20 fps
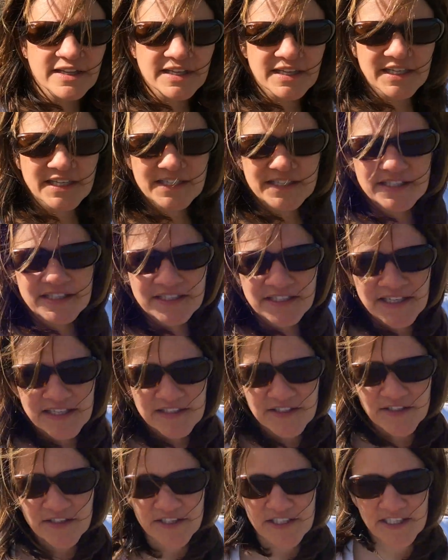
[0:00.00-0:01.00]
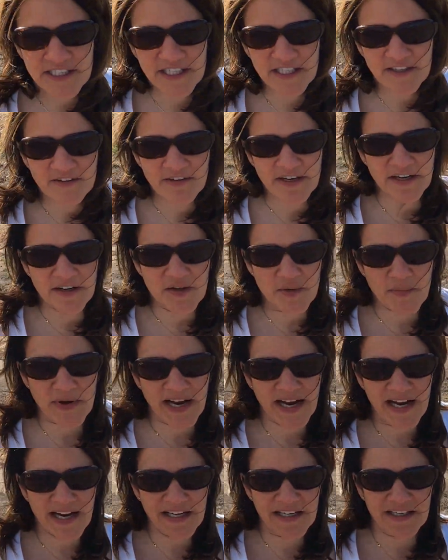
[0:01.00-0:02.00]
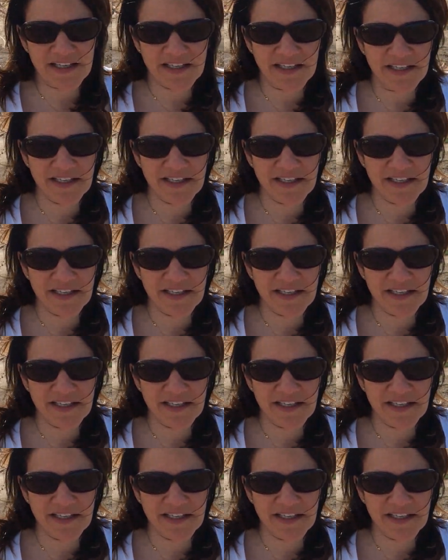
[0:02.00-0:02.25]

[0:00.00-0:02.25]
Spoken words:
this, as you see right in the back,